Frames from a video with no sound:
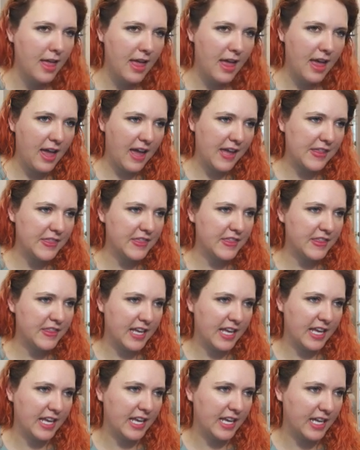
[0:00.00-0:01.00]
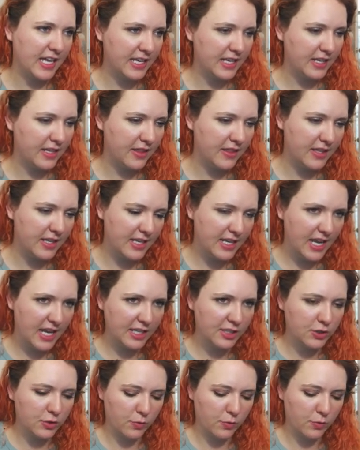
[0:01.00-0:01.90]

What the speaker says: And then the next